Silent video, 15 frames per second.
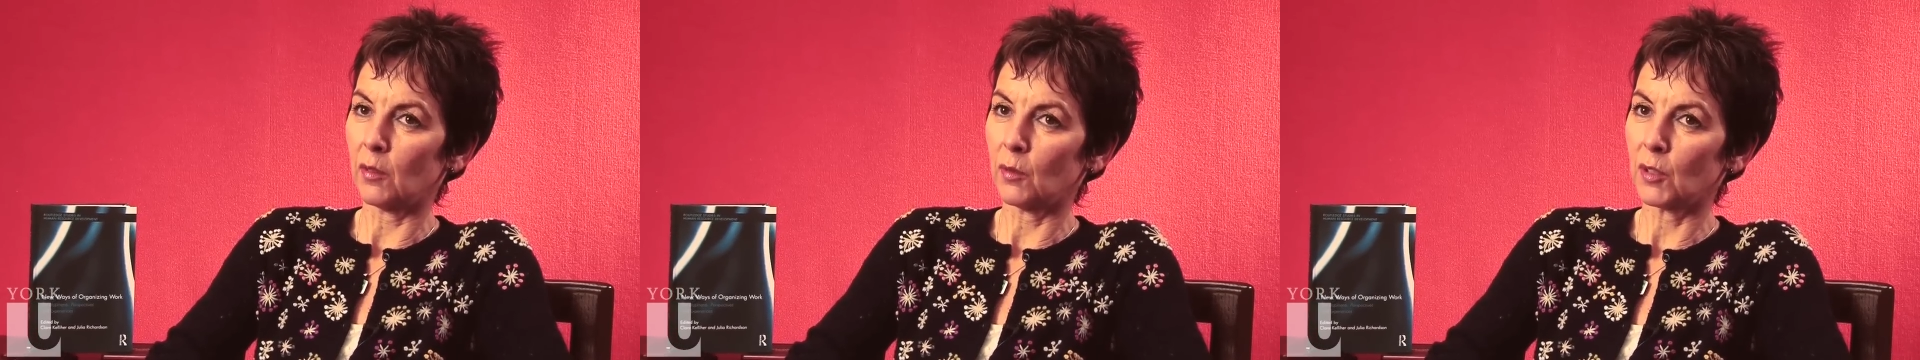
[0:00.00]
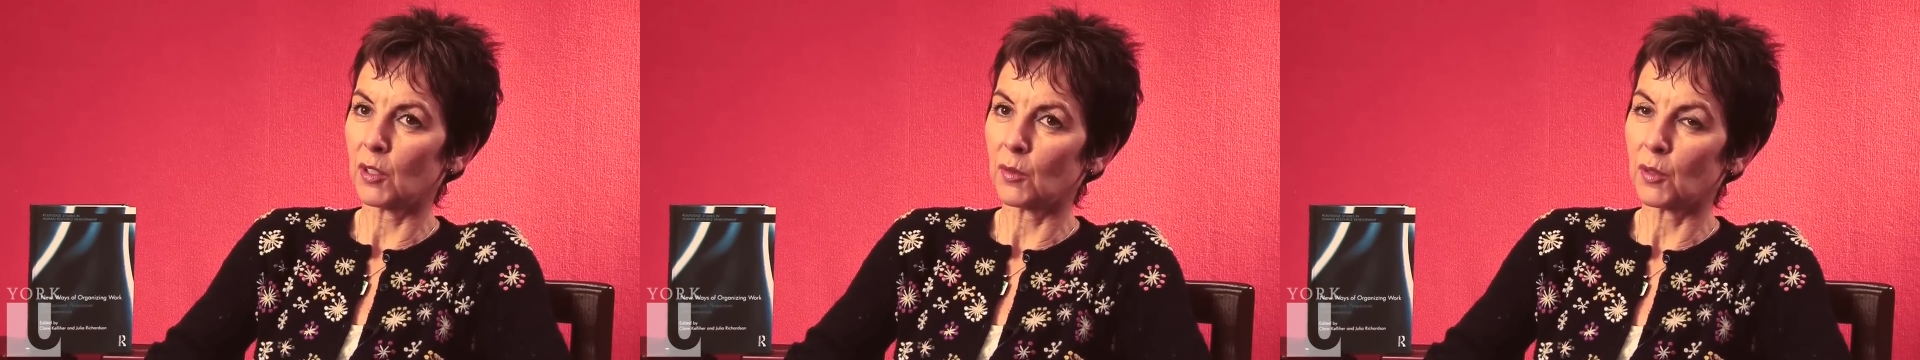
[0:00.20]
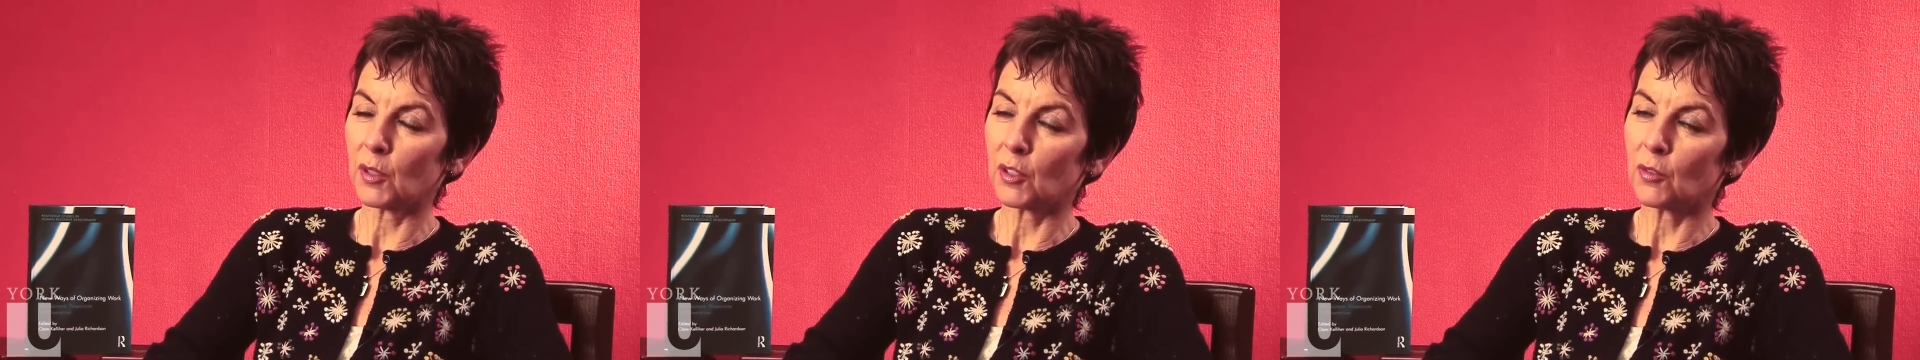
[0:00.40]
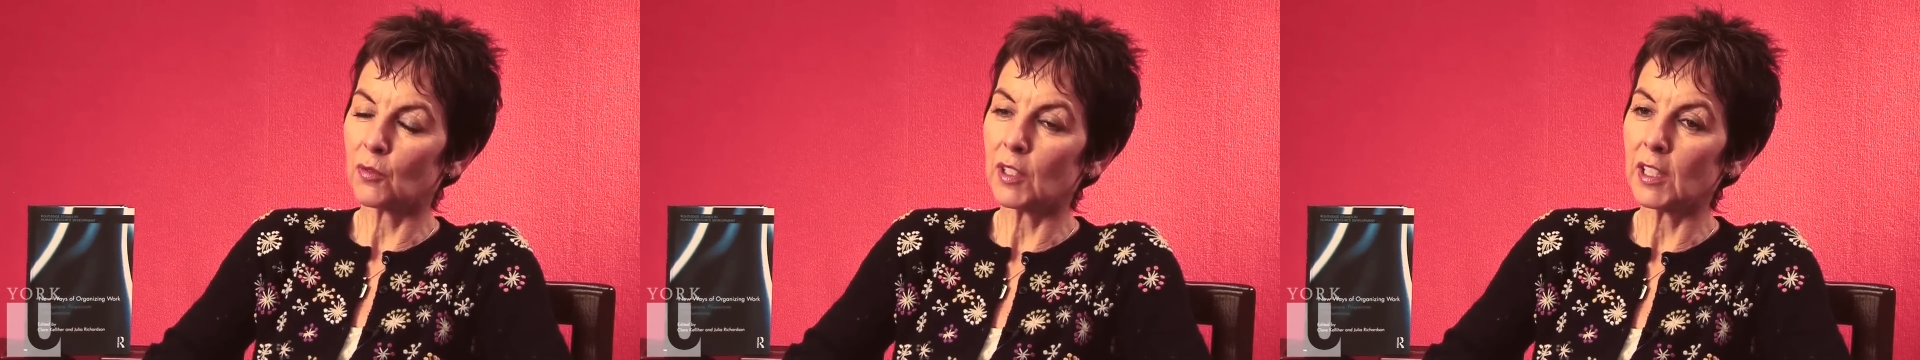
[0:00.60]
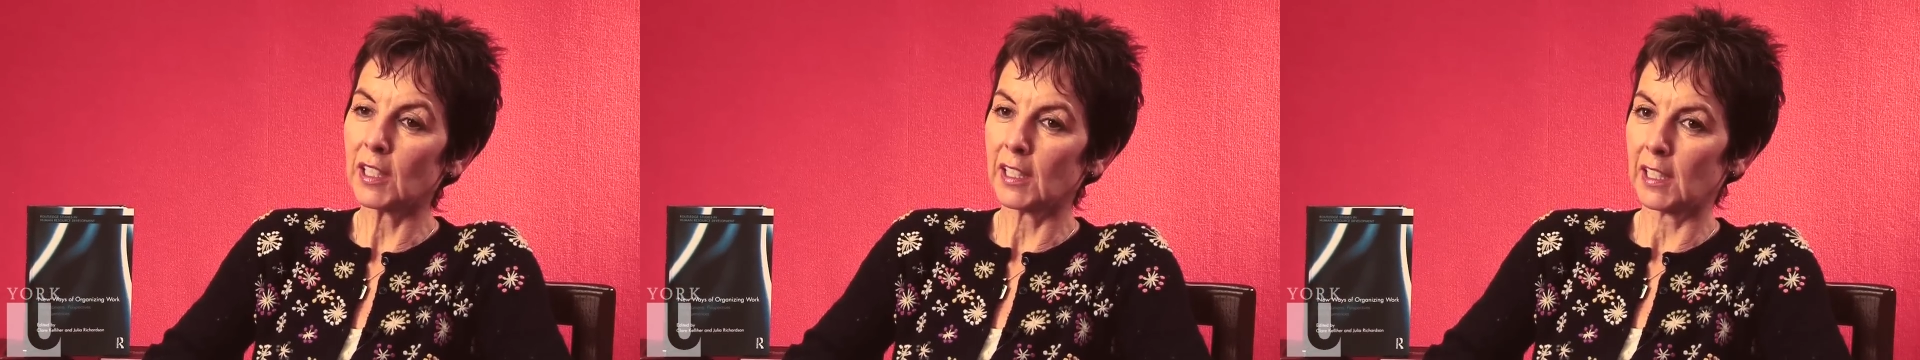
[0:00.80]
was, was
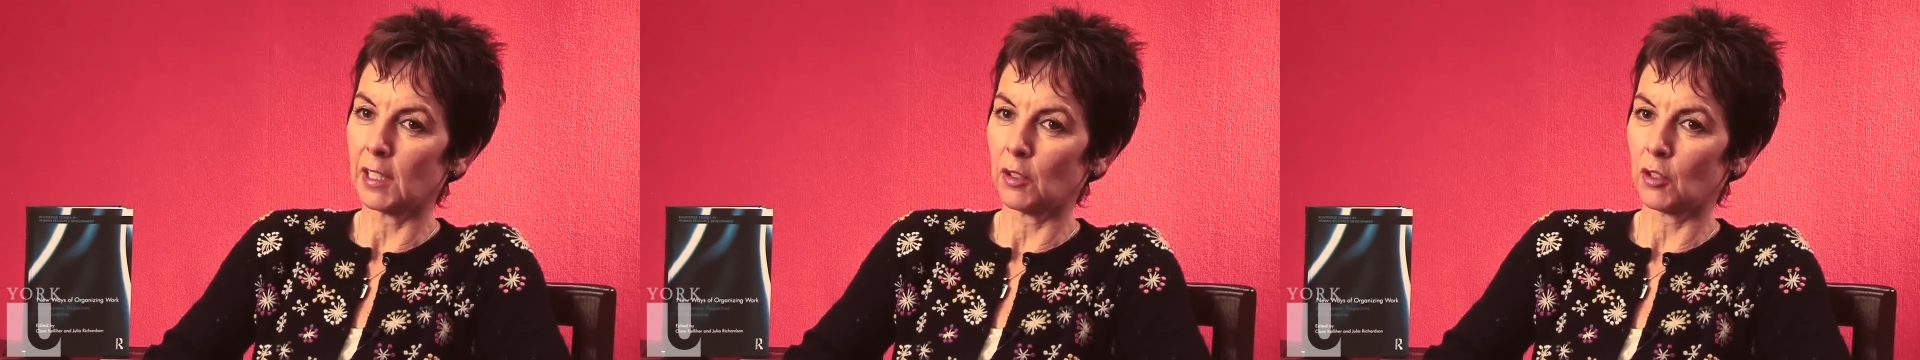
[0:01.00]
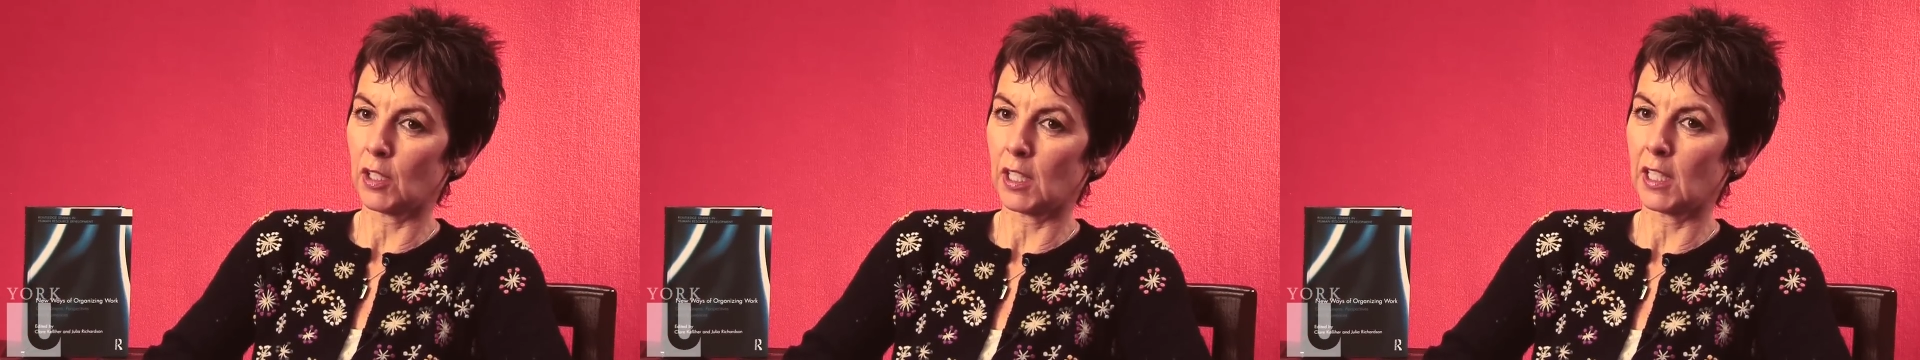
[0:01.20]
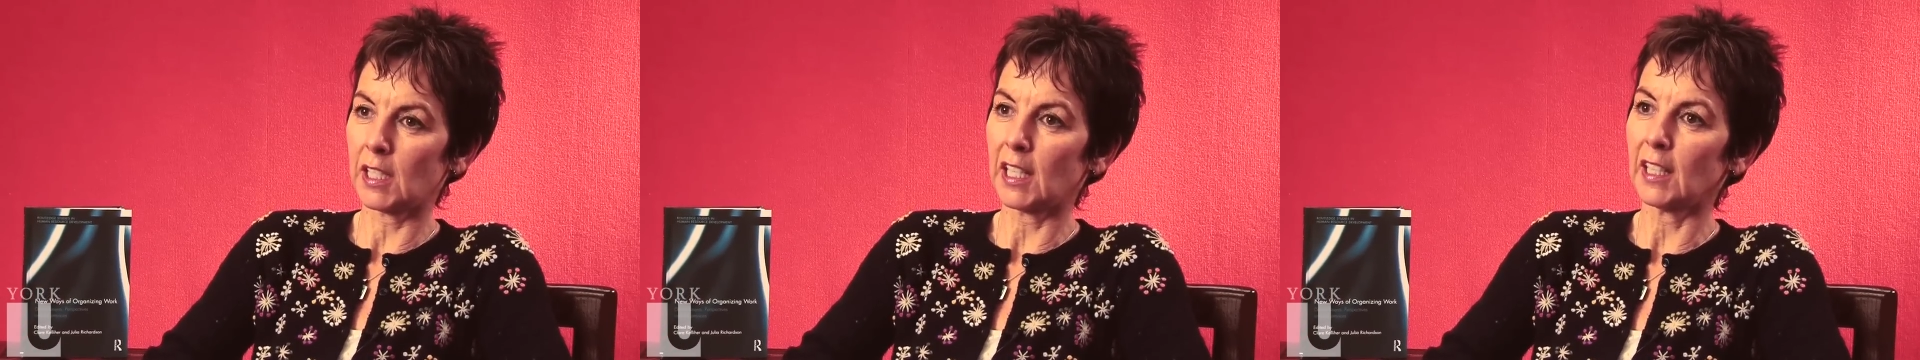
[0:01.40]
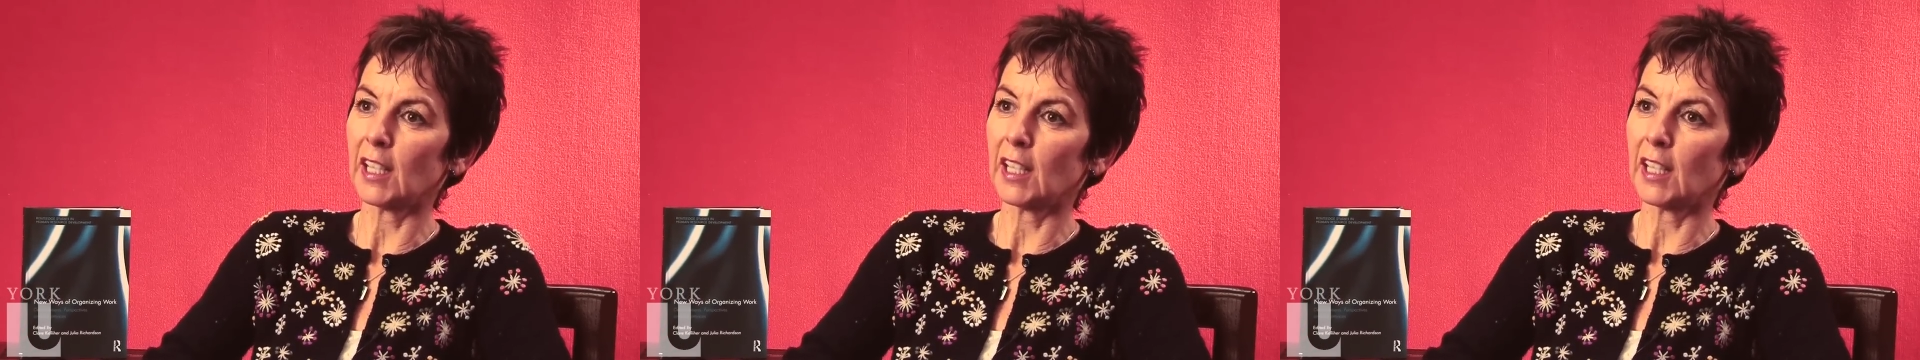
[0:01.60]
really interesting.